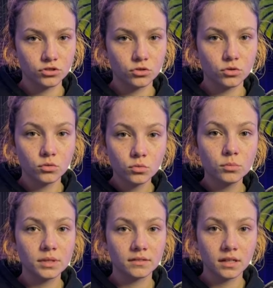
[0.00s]
2
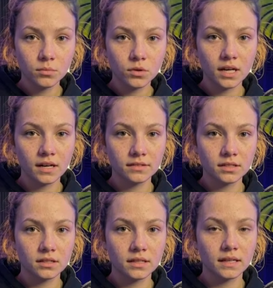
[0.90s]
will be available
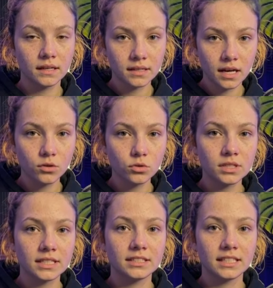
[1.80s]
after now
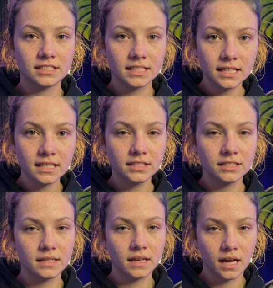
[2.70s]
26
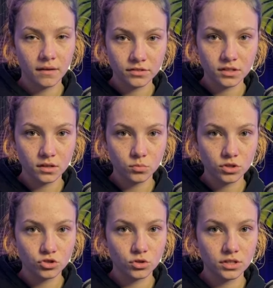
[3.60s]
seconds after
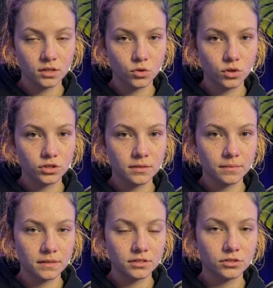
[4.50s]
we join the course.
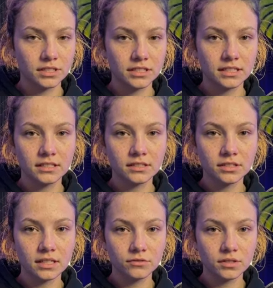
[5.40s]
So this is a
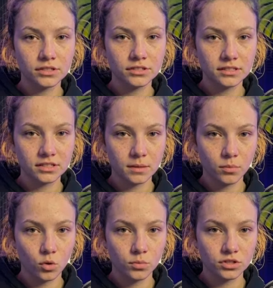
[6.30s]
different drip
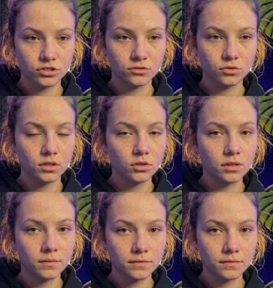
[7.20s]
options for your